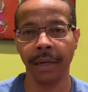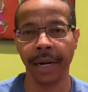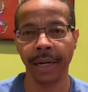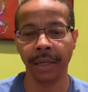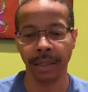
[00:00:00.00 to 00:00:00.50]
All
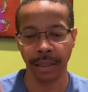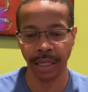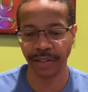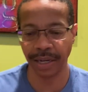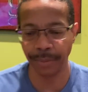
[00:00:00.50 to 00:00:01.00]
right,
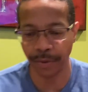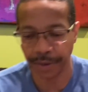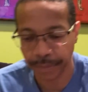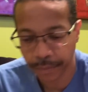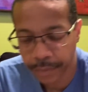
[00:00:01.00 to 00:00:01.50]
let's find a
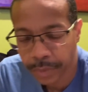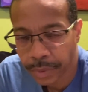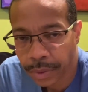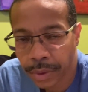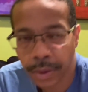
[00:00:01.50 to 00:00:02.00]
movie.
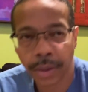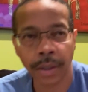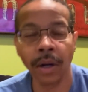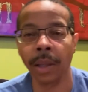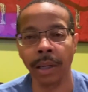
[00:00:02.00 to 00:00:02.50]

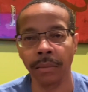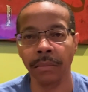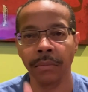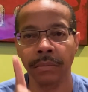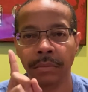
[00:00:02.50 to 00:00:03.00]
Hold up.
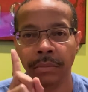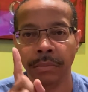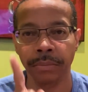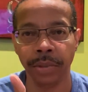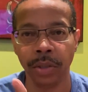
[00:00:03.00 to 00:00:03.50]

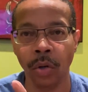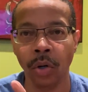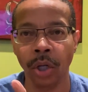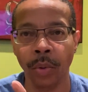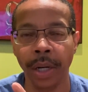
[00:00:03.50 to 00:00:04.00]
Don't
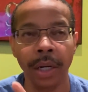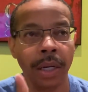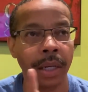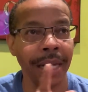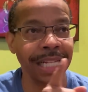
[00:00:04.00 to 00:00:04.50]
wanna wear.
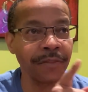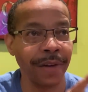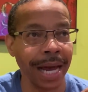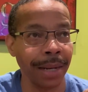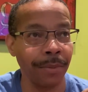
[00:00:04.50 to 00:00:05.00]
Let's
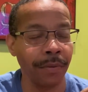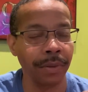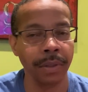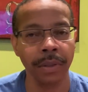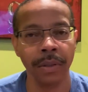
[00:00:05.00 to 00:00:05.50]
find a movie.
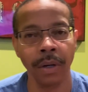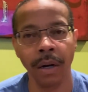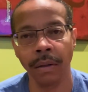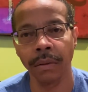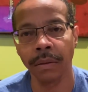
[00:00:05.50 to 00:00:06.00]
You
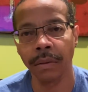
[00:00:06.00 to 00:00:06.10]
all.